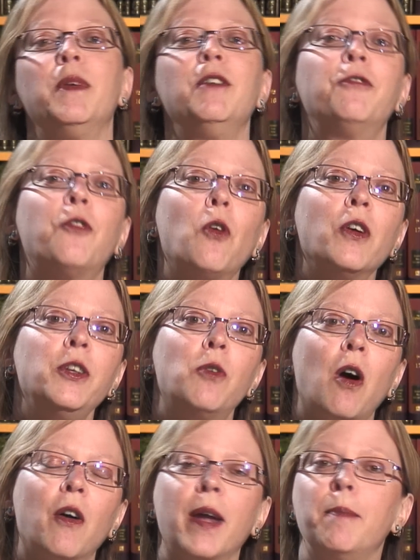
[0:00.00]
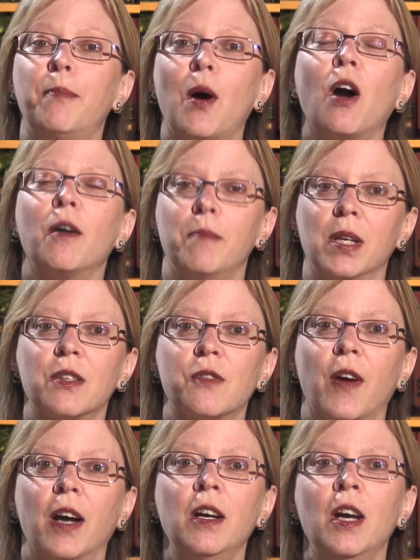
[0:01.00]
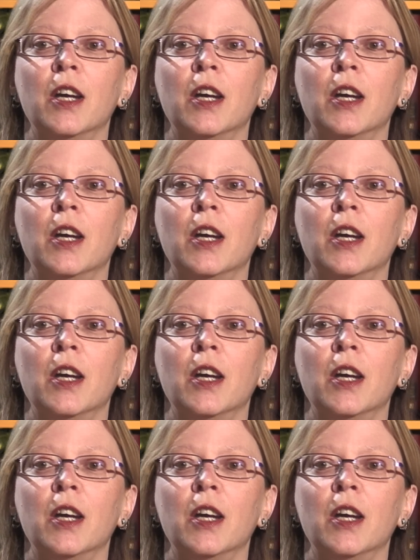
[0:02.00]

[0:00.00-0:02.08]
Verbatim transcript: before you are a bar mitzvah,